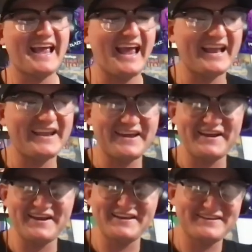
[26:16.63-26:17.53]
And
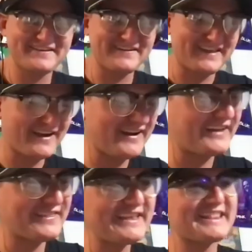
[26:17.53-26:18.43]
uh, dude, that
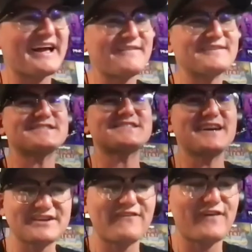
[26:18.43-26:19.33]
I think that was
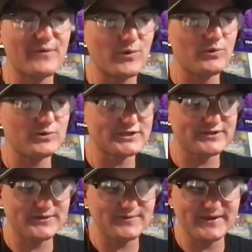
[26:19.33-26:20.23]
such a fun role to do